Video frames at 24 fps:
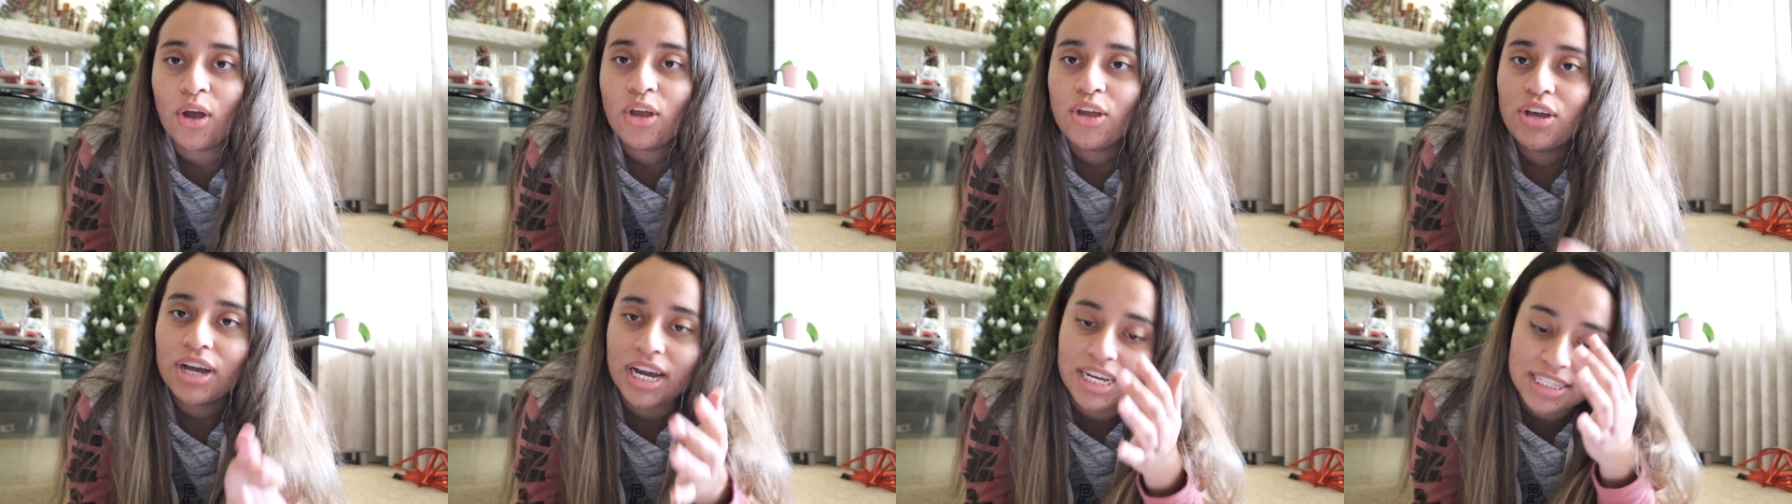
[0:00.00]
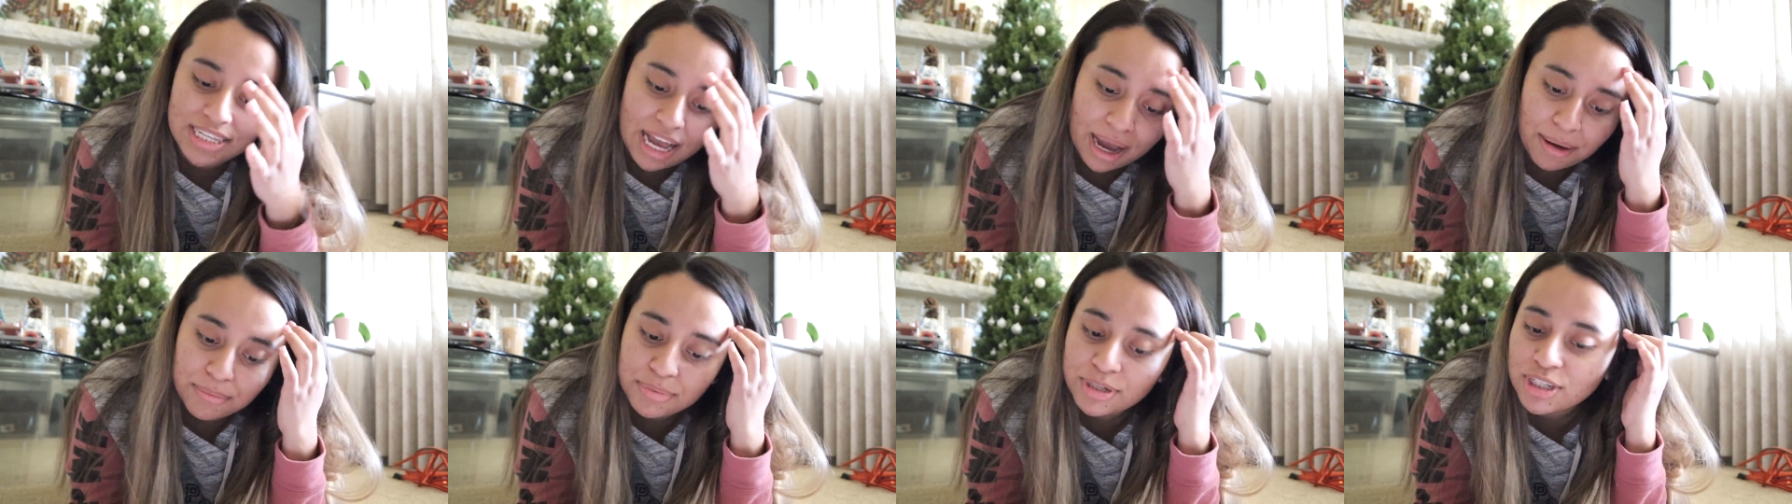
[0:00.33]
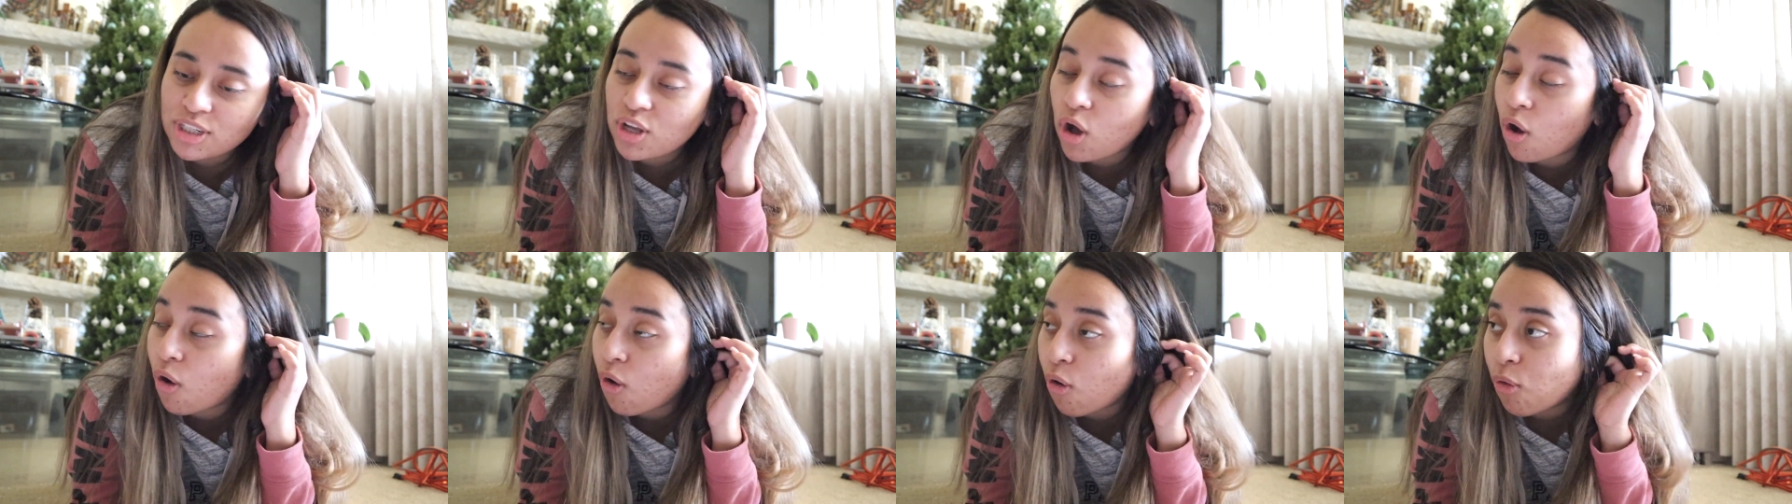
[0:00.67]
You guys, I'm
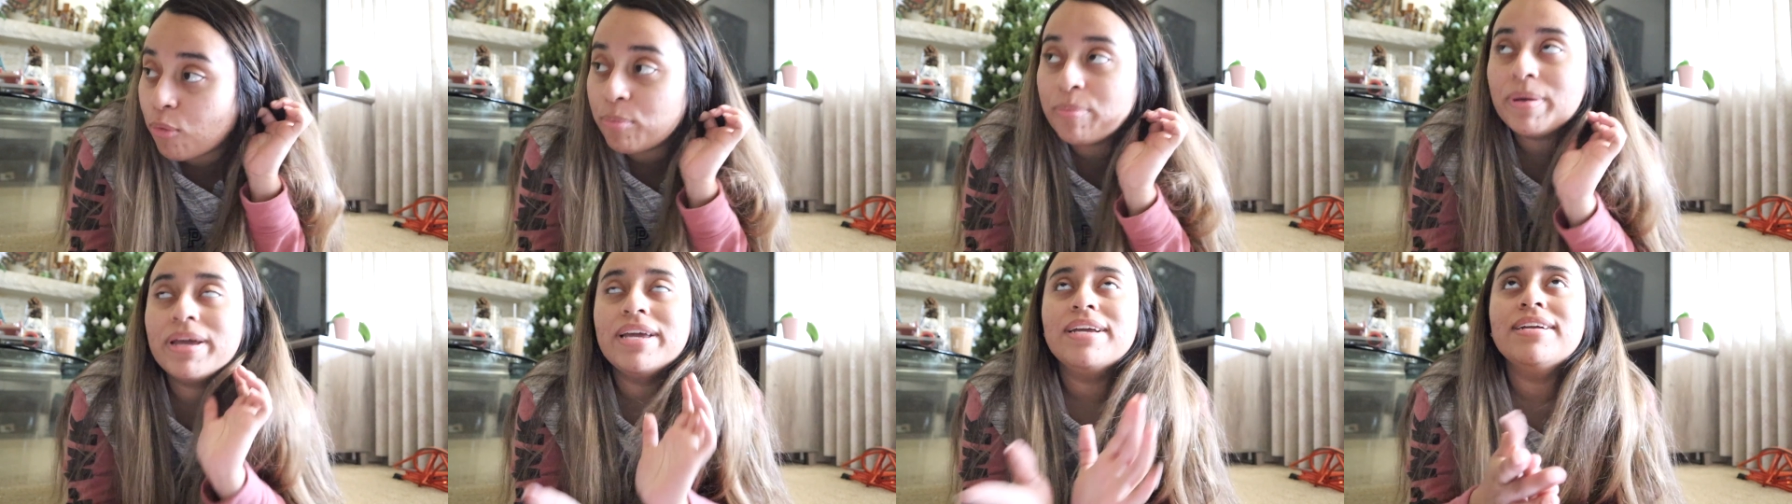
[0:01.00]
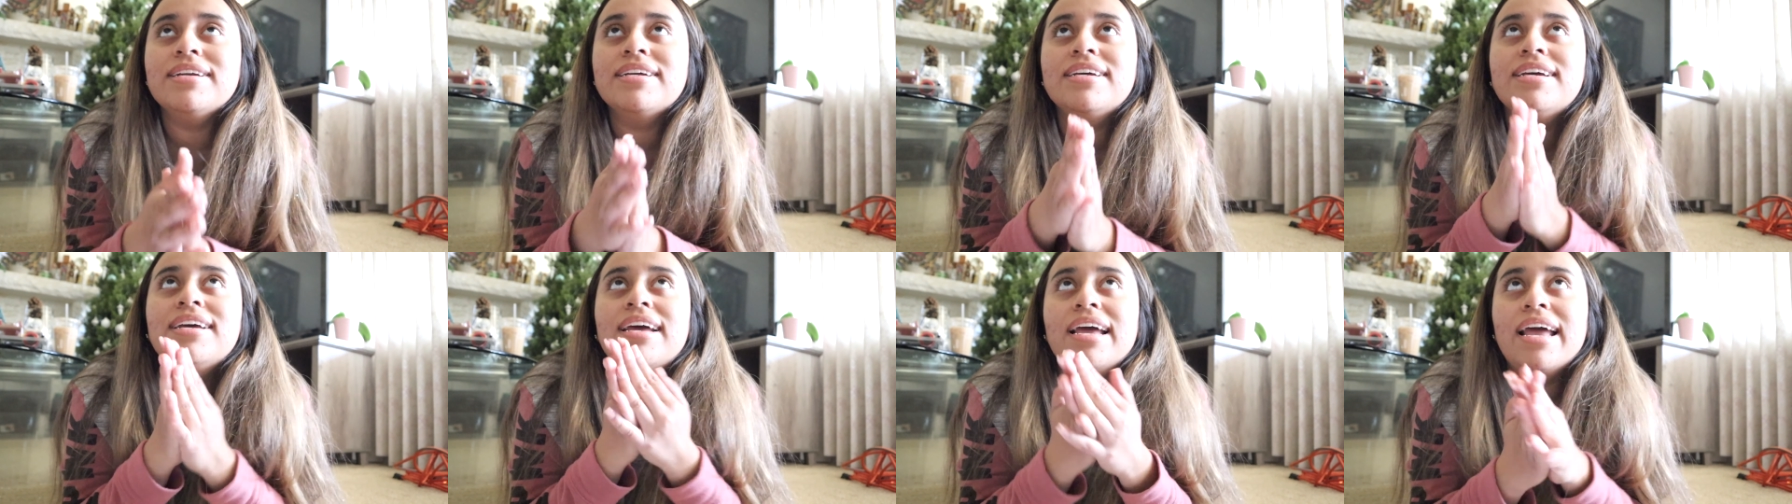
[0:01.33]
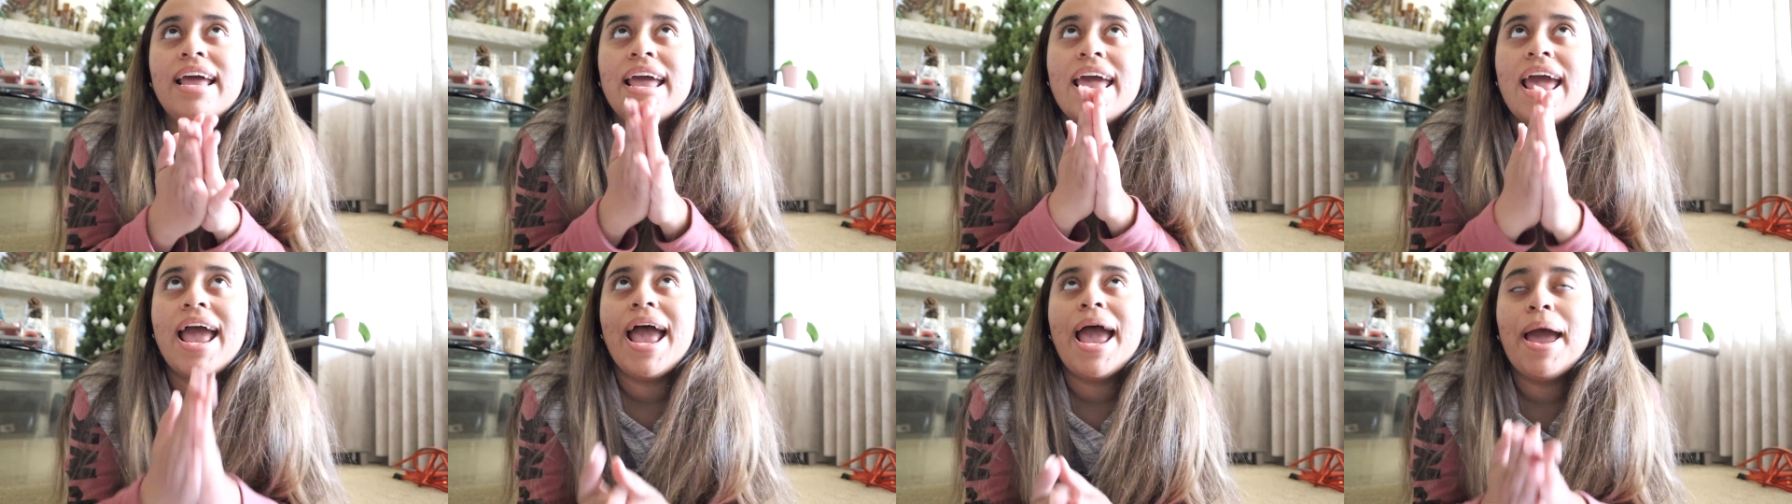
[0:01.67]
just hoping
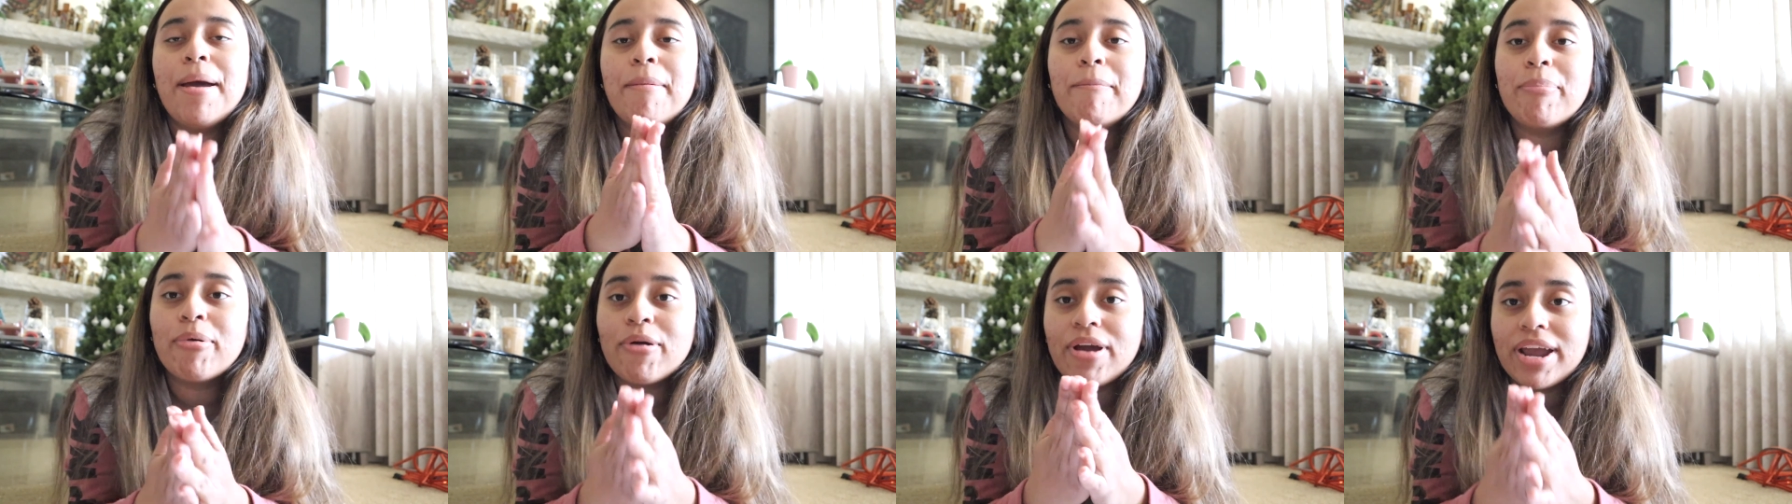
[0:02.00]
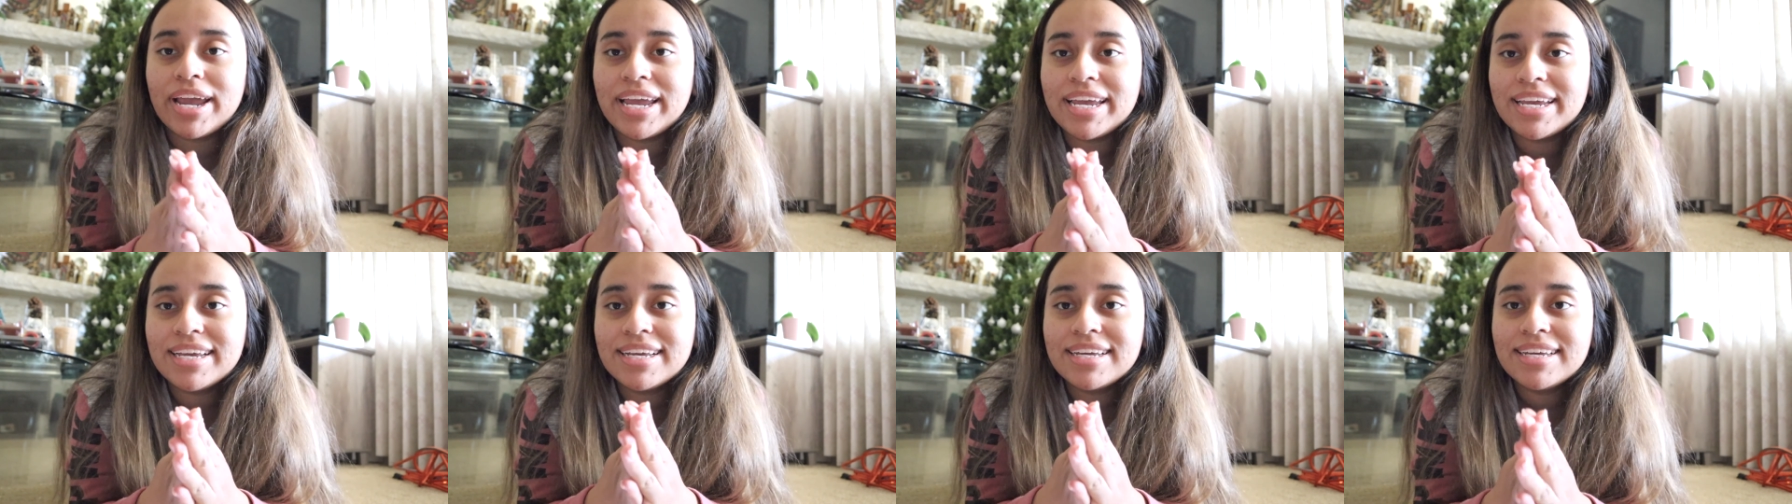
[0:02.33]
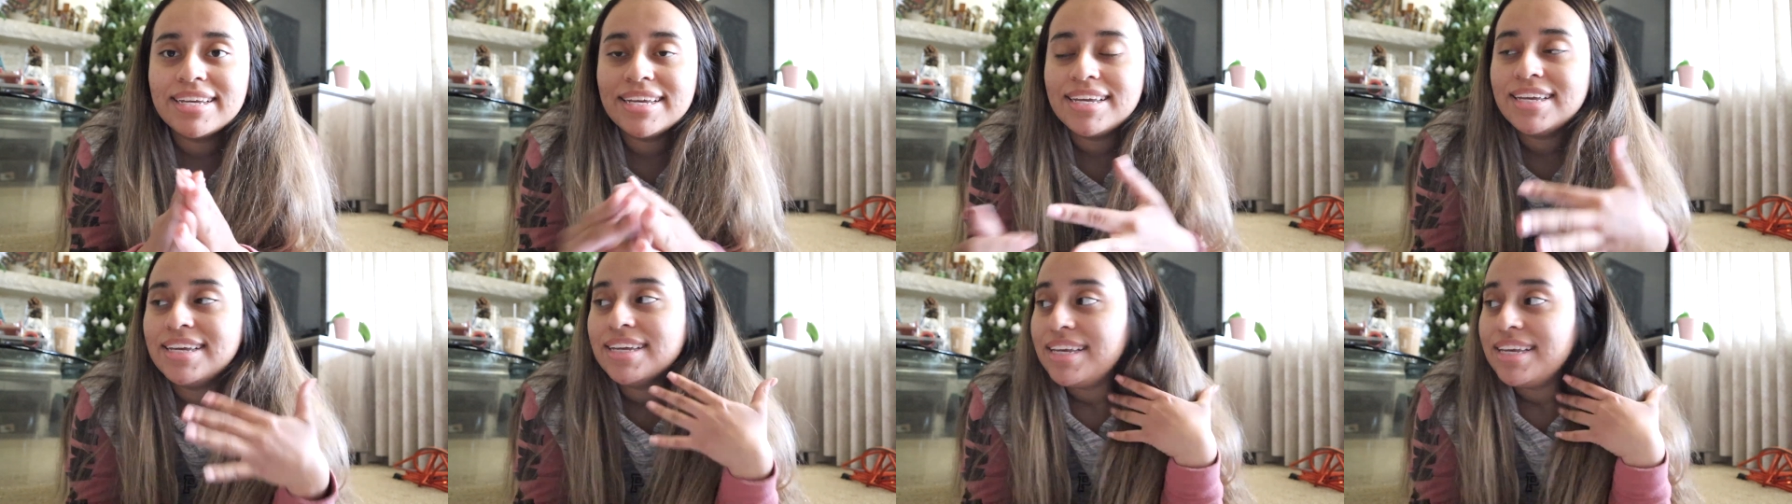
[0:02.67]
and praying